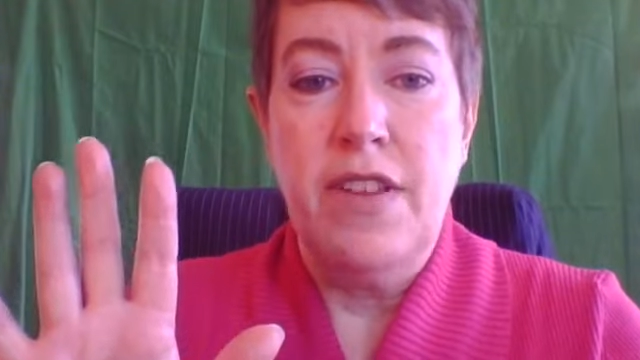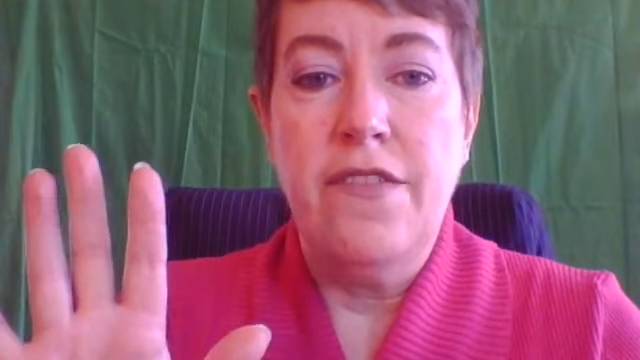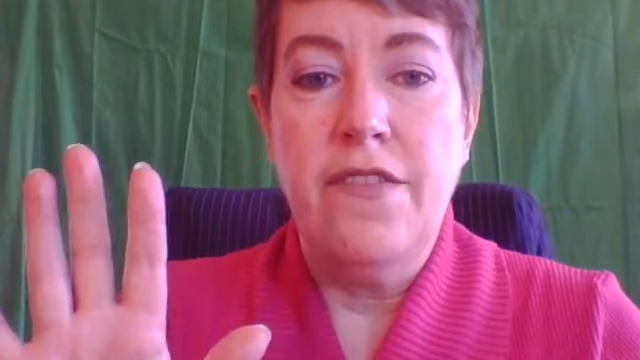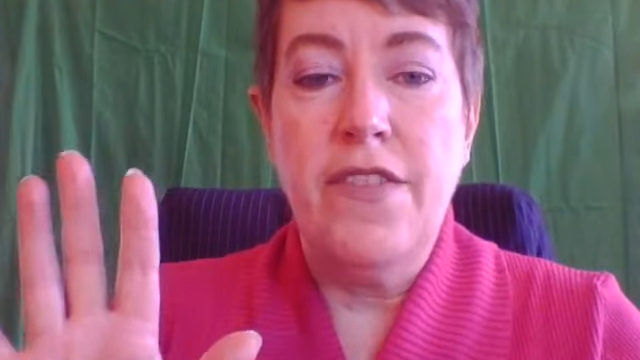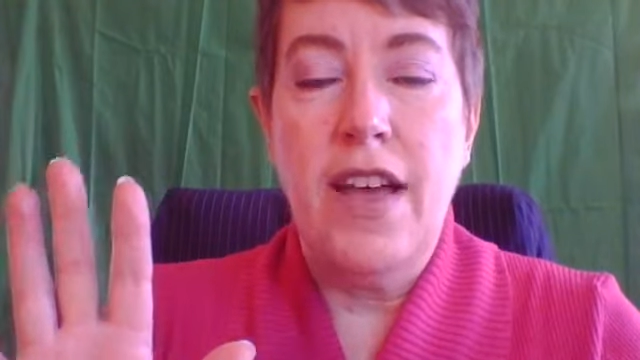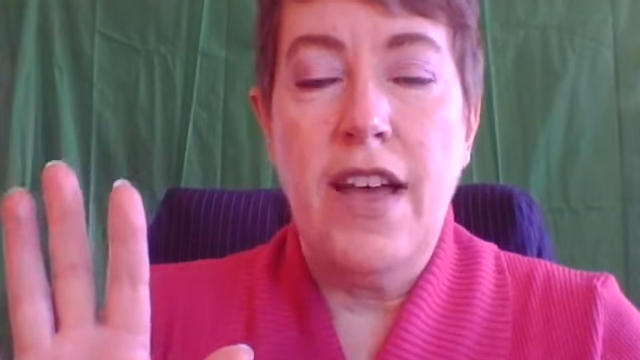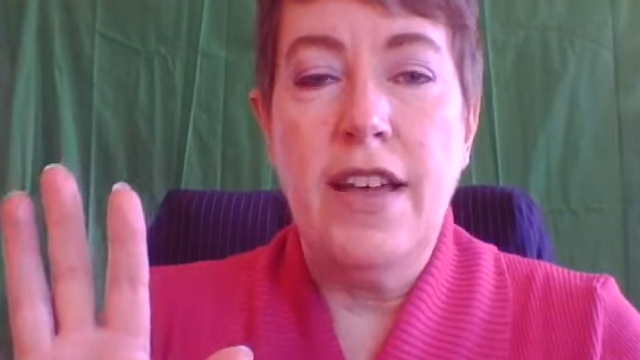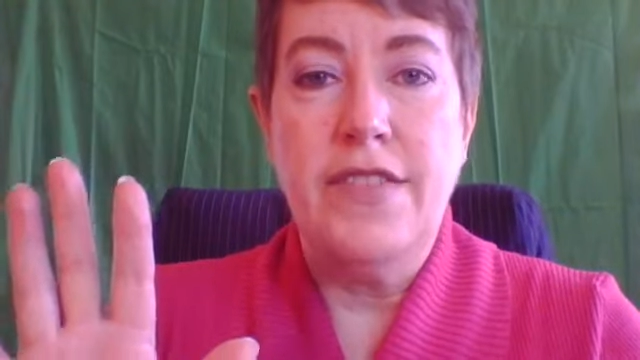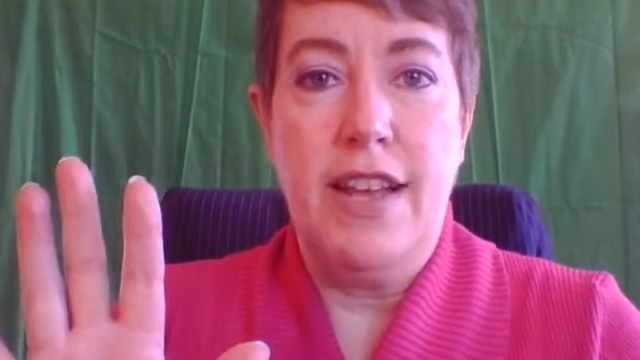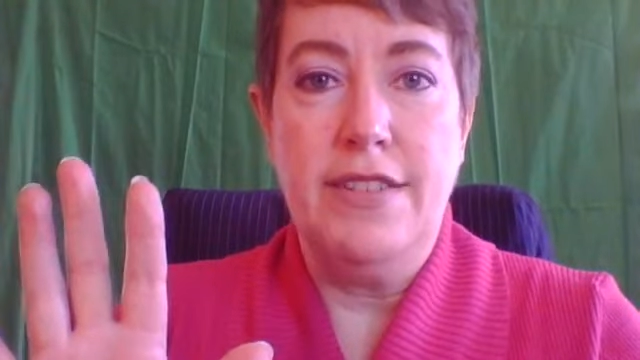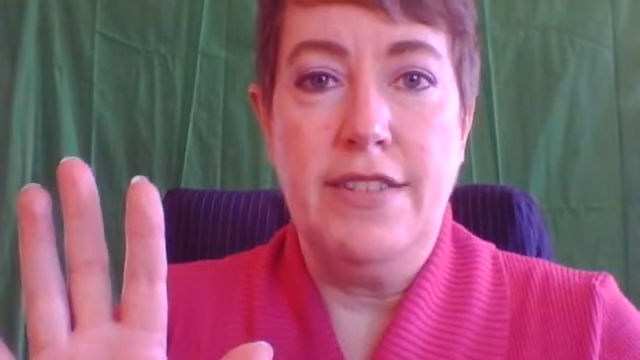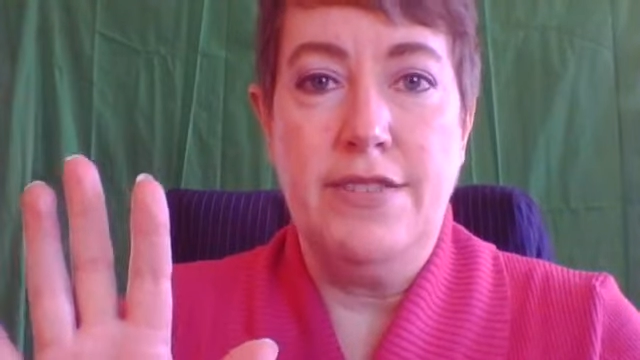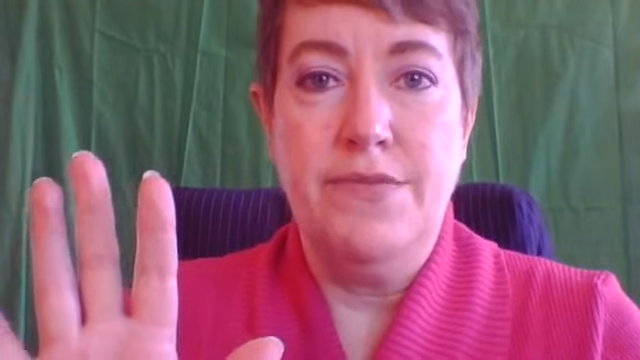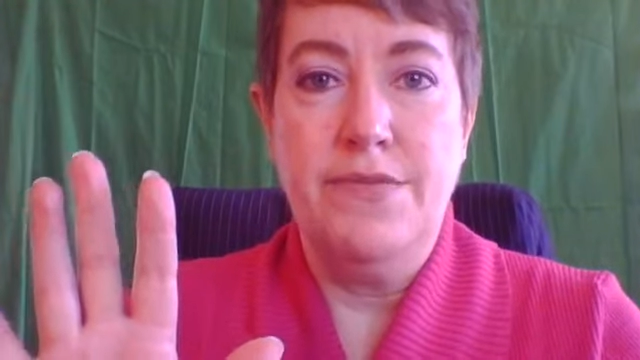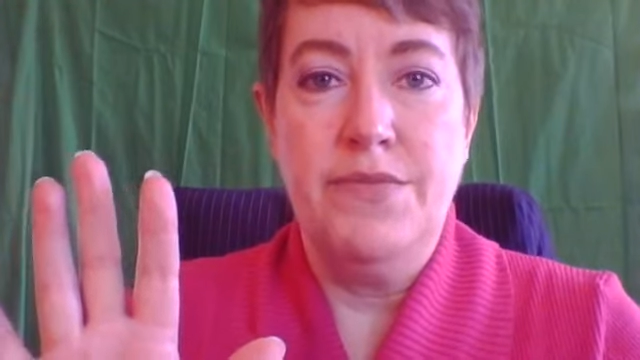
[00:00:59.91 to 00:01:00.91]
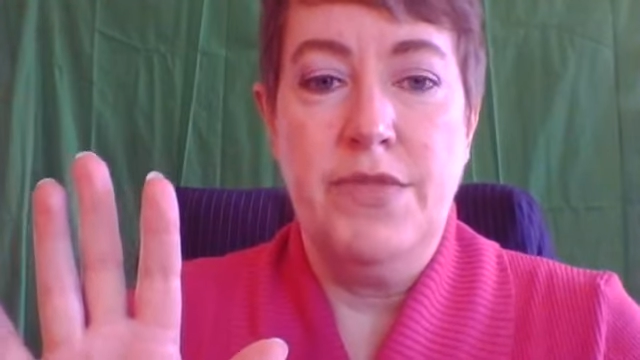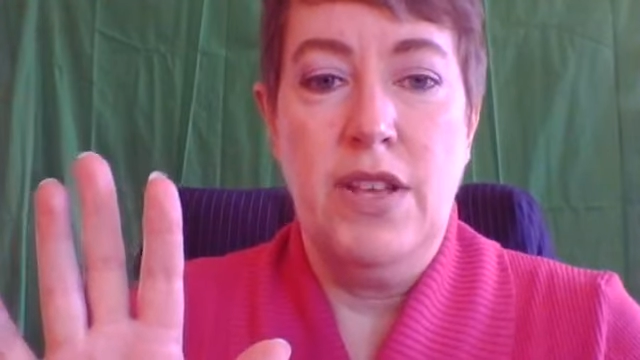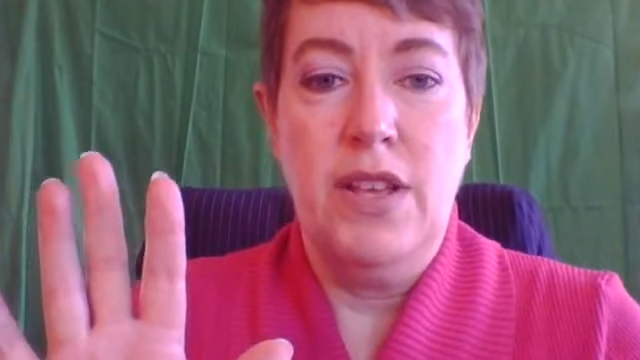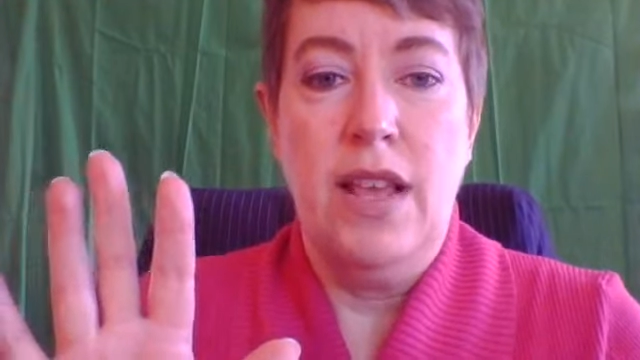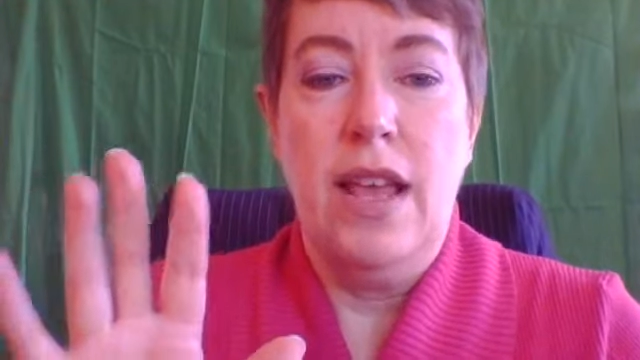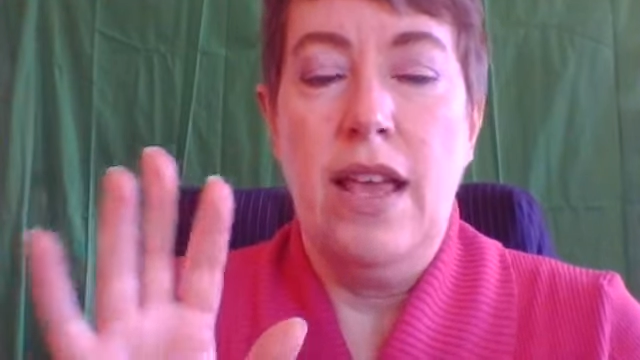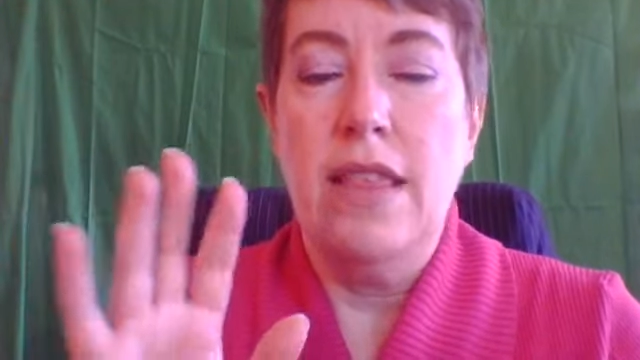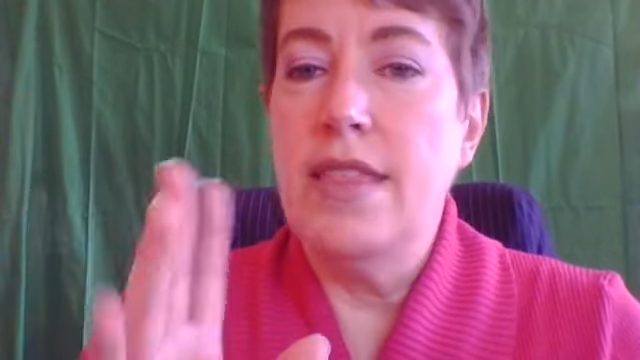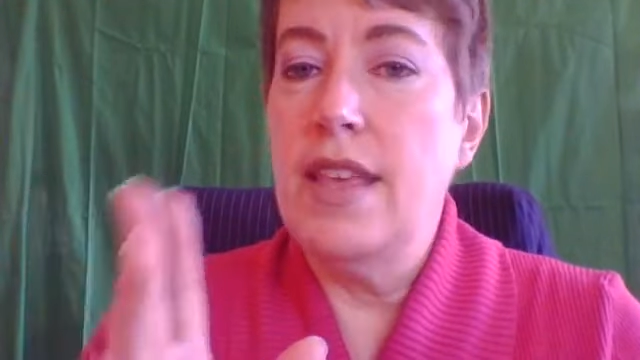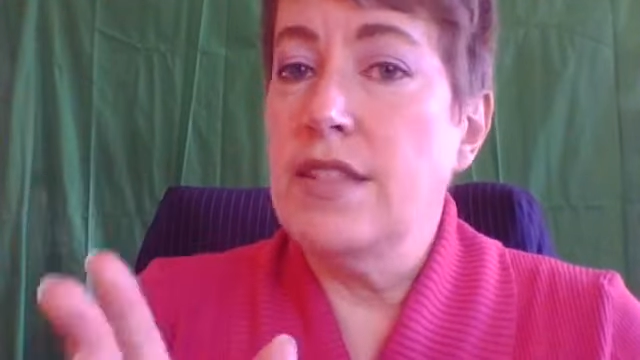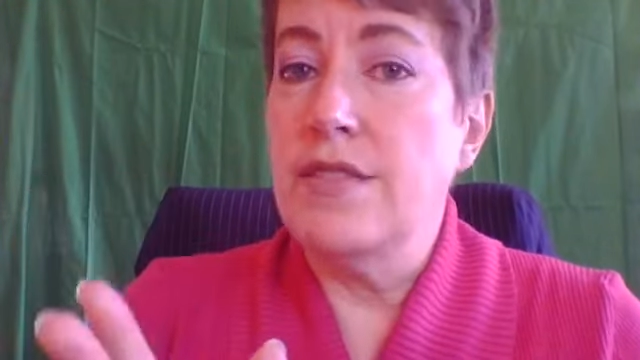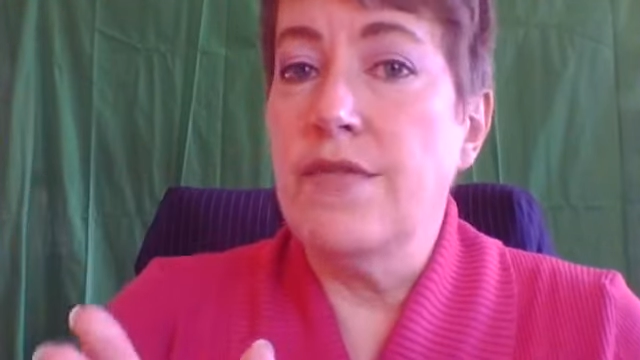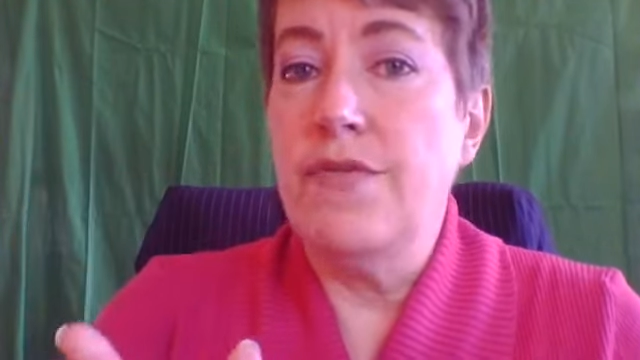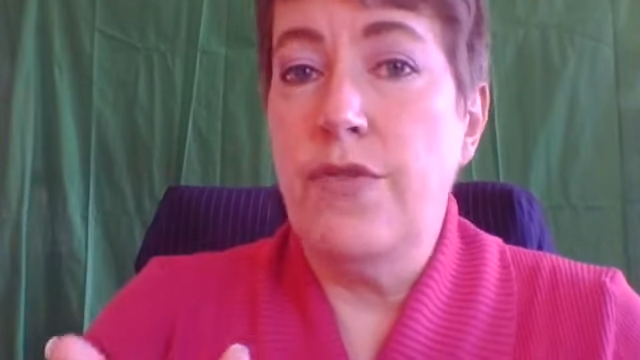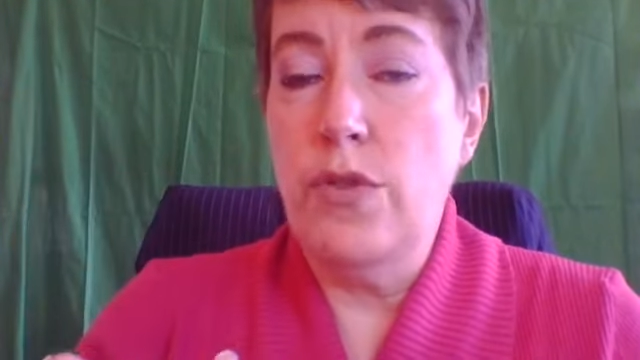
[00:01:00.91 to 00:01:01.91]
5 days.
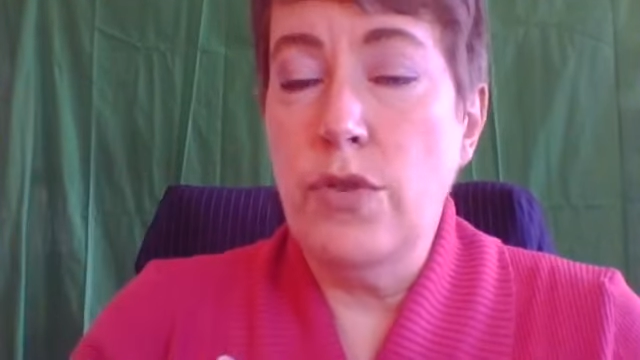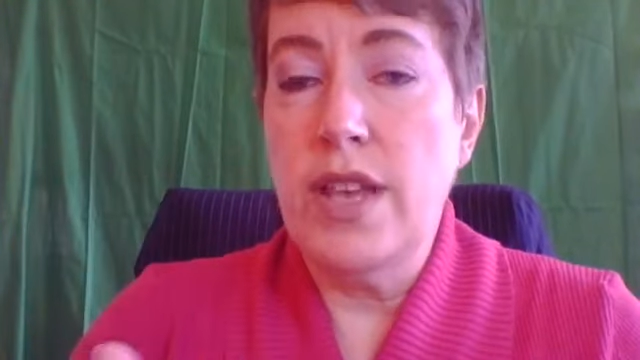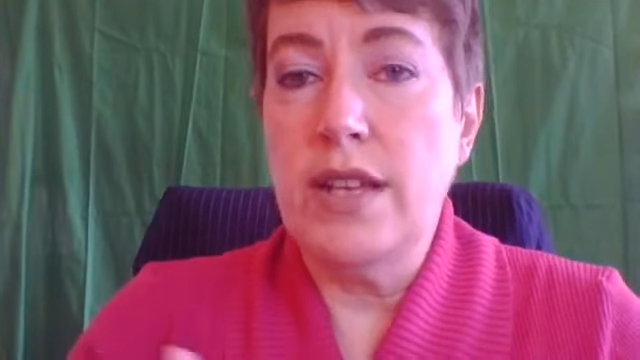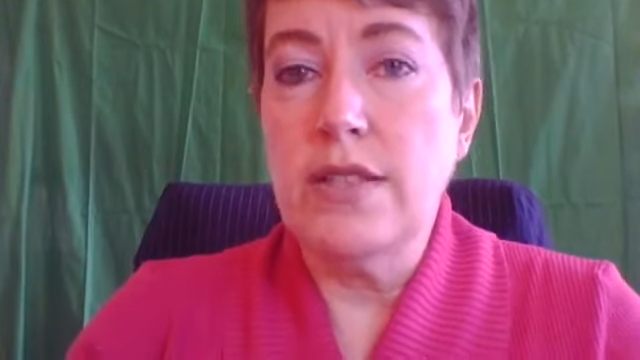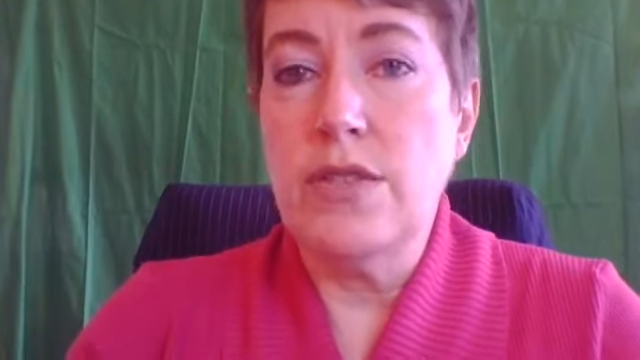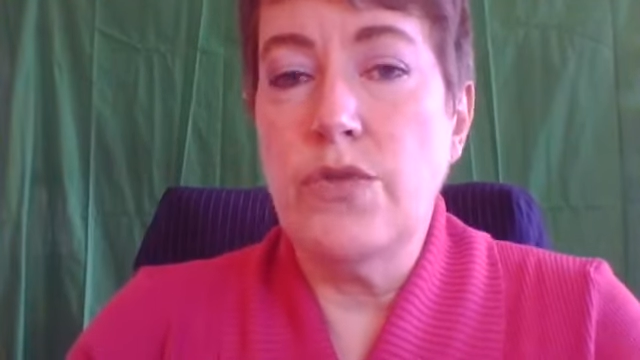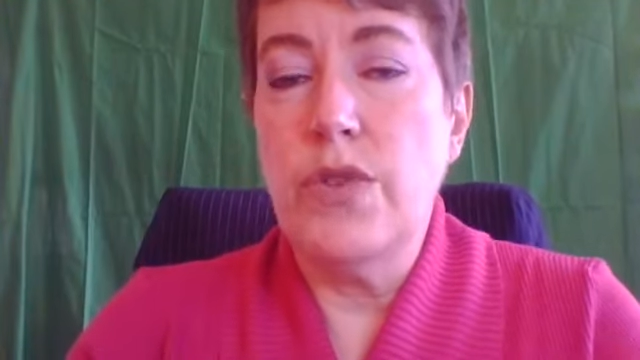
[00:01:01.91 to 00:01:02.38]
That's 4,000